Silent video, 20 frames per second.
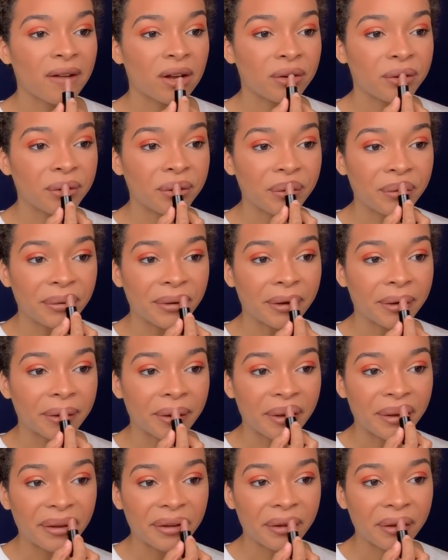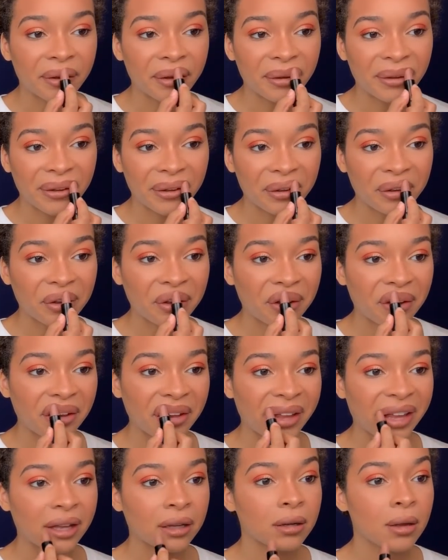nude I like.
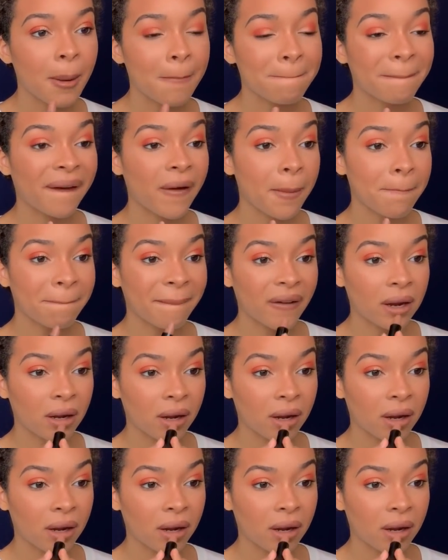Is